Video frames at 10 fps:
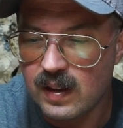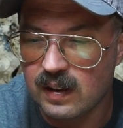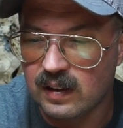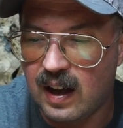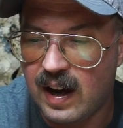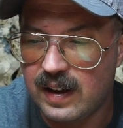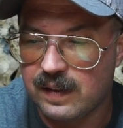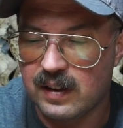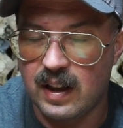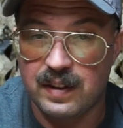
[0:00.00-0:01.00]
line
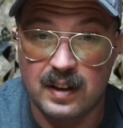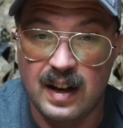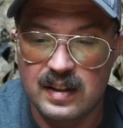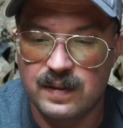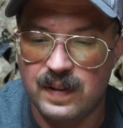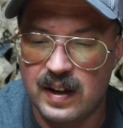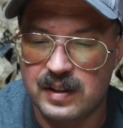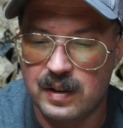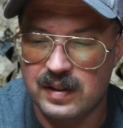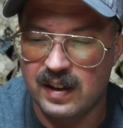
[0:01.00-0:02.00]
of the classified
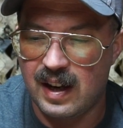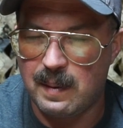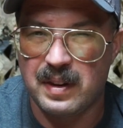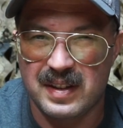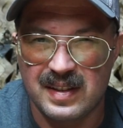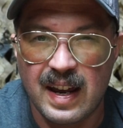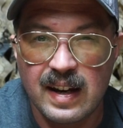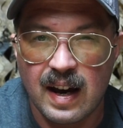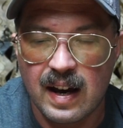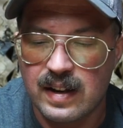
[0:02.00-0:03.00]
series that came out, the
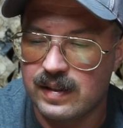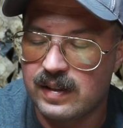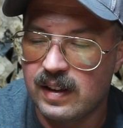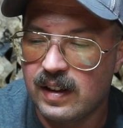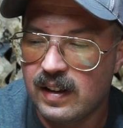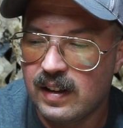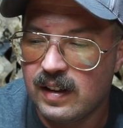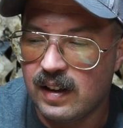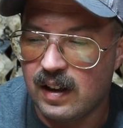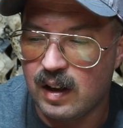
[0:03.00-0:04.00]
Snake Eyes
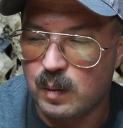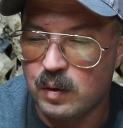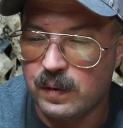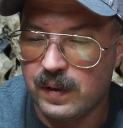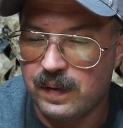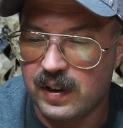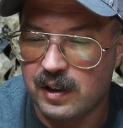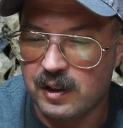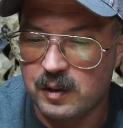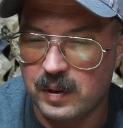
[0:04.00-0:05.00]
movie
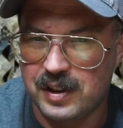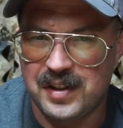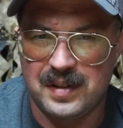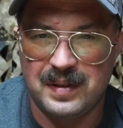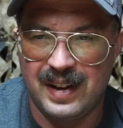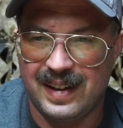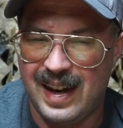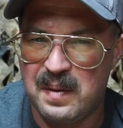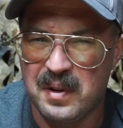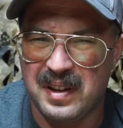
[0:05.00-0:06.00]
figures, which they
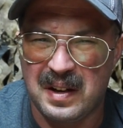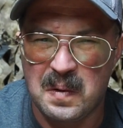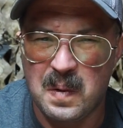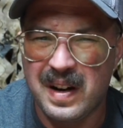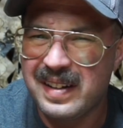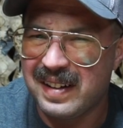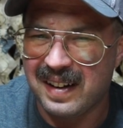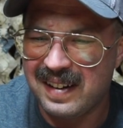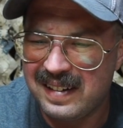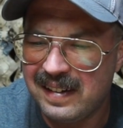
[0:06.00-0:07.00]
came with like one
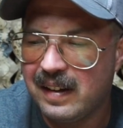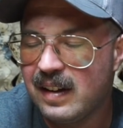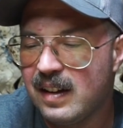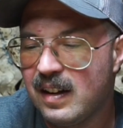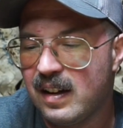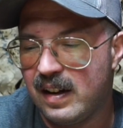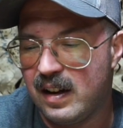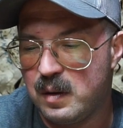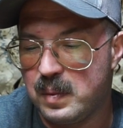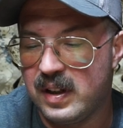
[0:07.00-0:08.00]
gun.
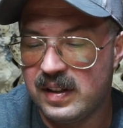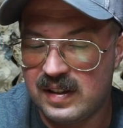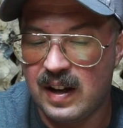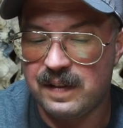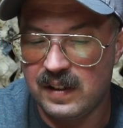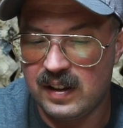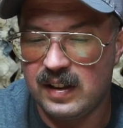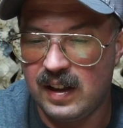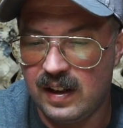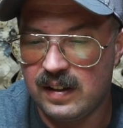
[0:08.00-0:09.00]
But it is definitely
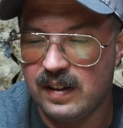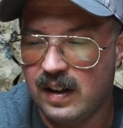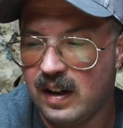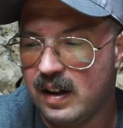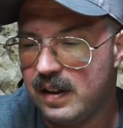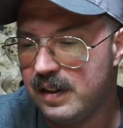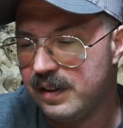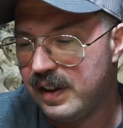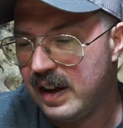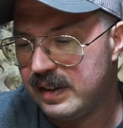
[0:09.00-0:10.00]
neat
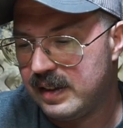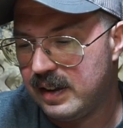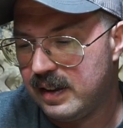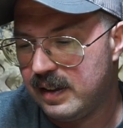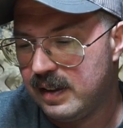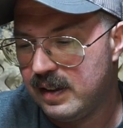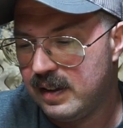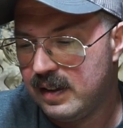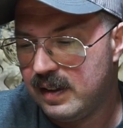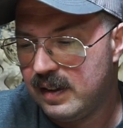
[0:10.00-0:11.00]
that
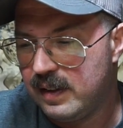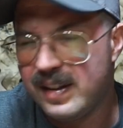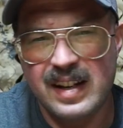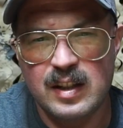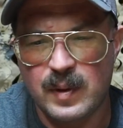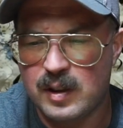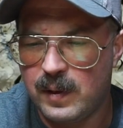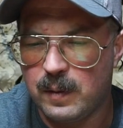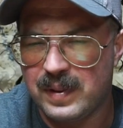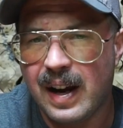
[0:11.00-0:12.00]
these guys must
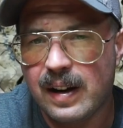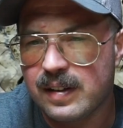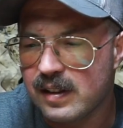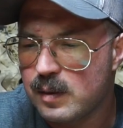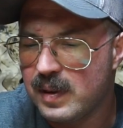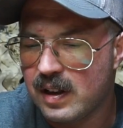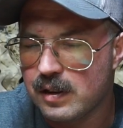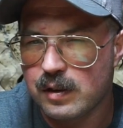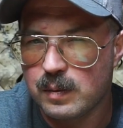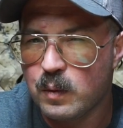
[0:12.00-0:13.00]
be from Texas,
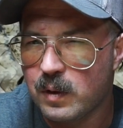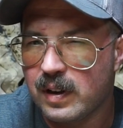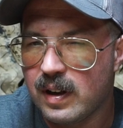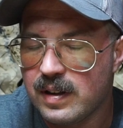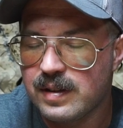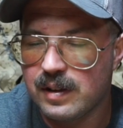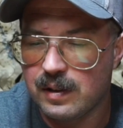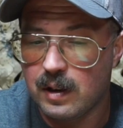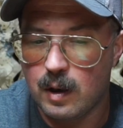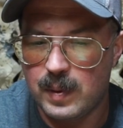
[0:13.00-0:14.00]
because there's more guns than
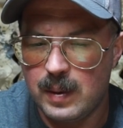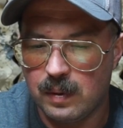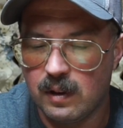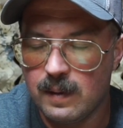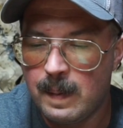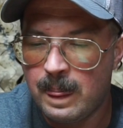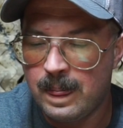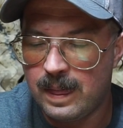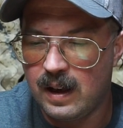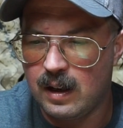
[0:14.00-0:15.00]
there are people,
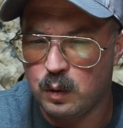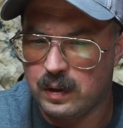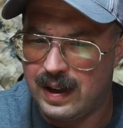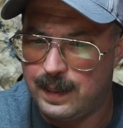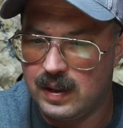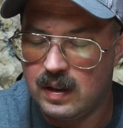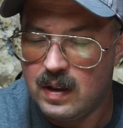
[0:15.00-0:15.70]
or Yemen.